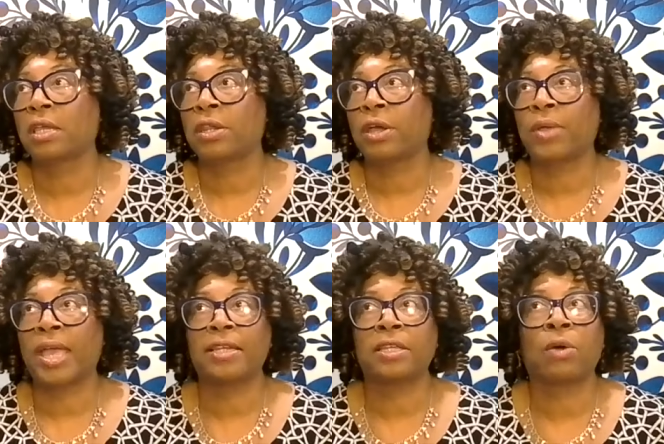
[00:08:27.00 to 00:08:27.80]
You know, we
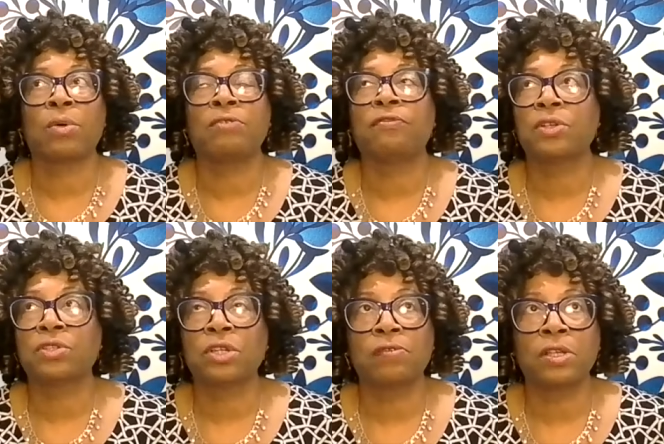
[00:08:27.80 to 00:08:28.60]
had to go in
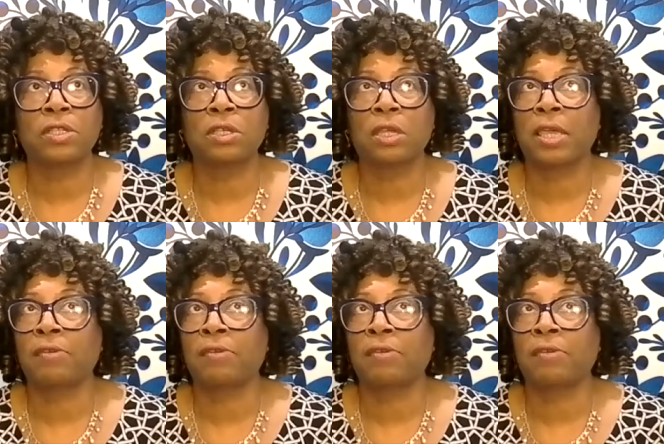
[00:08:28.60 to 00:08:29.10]
field service.